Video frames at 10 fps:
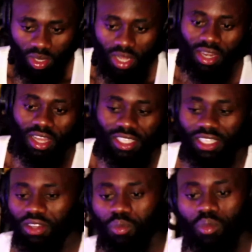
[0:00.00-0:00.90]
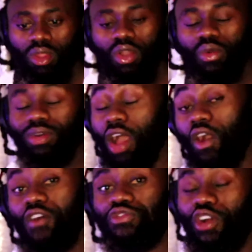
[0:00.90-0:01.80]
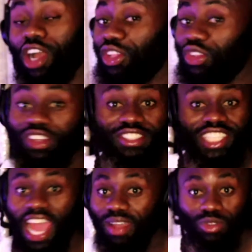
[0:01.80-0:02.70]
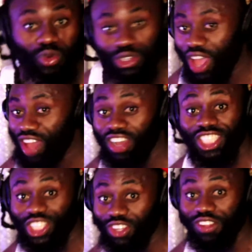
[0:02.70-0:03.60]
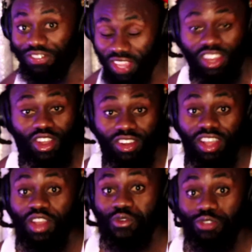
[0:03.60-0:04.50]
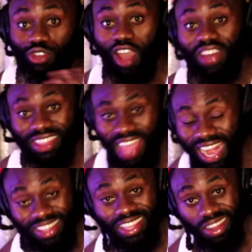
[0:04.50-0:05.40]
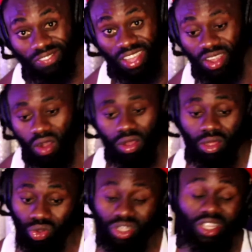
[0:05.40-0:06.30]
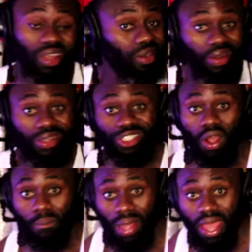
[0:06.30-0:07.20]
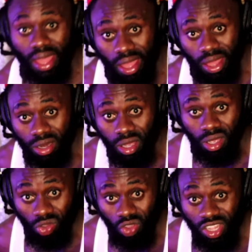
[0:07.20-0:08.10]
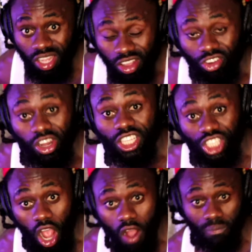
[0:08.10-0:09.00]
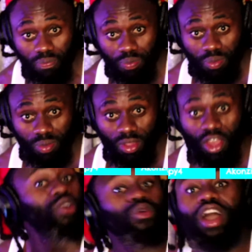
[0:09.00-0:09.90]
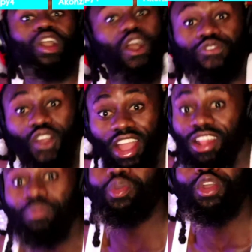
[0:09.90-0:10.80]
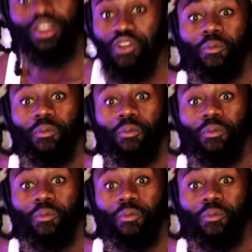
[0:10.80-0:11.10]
Listen, we're not going to forget to give shout out to whosoever shot the video, whosoever directed the video. You did a great job, man. You did a great job. We ain't gonna forget the beautiful